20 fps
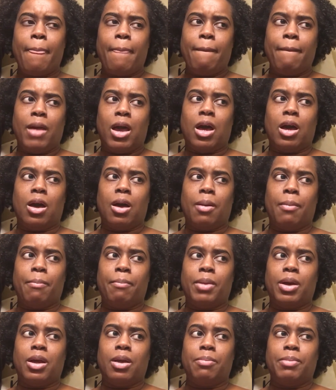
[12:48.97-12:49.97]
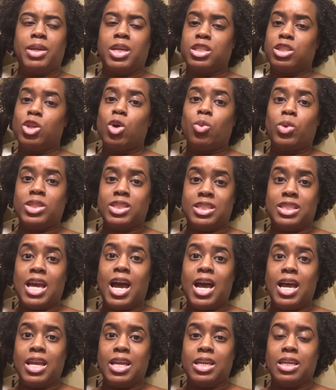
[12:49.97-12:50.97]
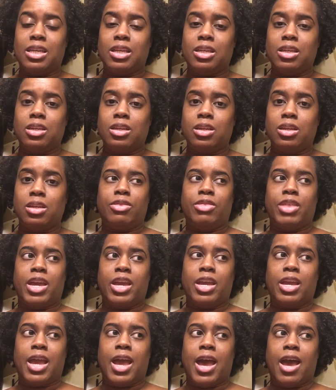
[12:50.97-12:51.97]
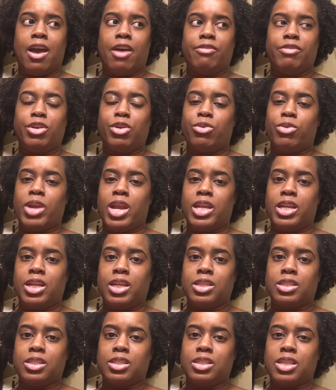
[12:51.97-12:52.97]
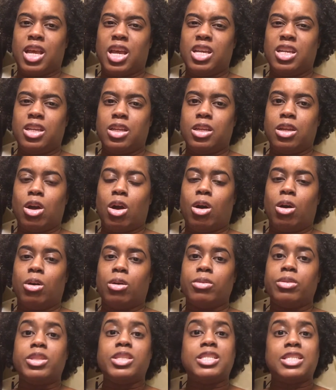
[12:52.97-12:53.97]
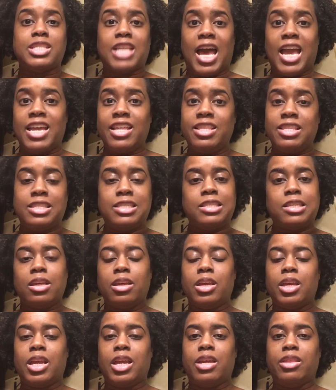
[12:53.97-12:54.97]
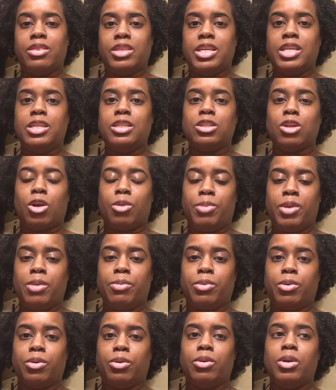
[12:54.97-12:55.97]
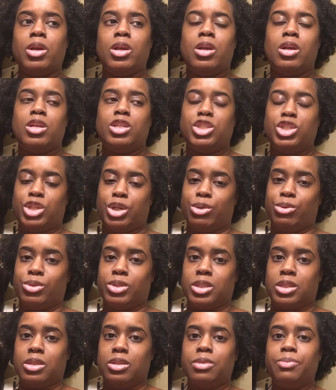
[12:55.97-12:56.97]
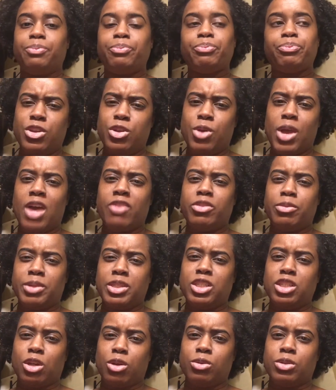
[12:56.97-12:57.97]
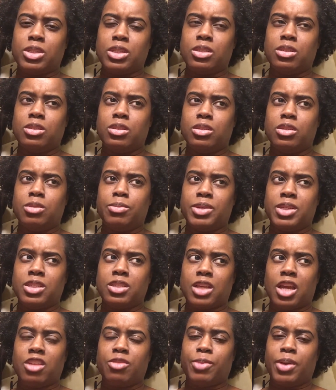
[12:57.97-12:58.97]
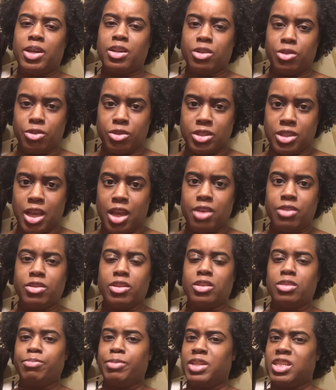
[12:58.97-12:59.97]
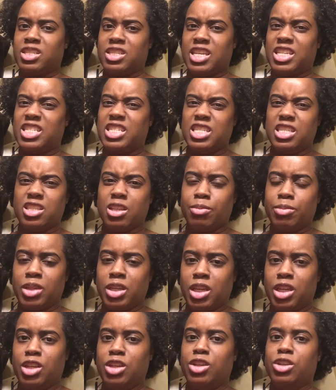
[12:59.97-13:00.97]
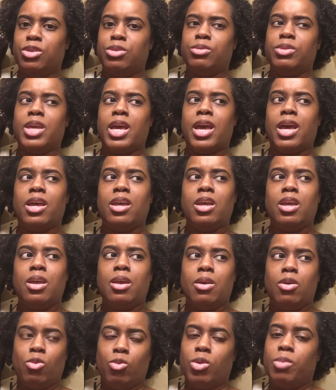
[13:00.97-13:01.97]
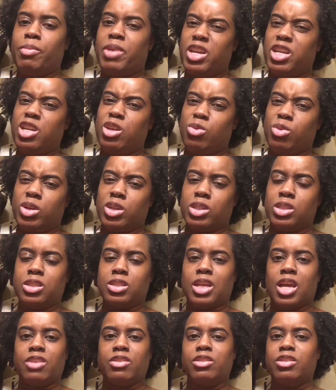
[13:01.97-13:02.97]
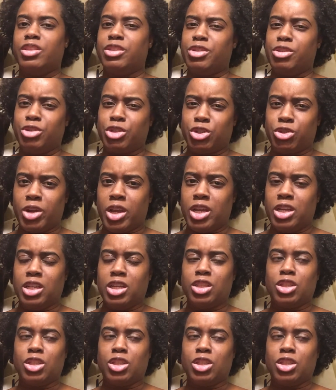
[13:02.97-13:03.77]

But because no one's dying, they have created a society called the Scythes, and these are people chosen. You have to be chosen to be a scythe by another scythe, and because they see something in you that will make you a good scythe, and then you're trained in the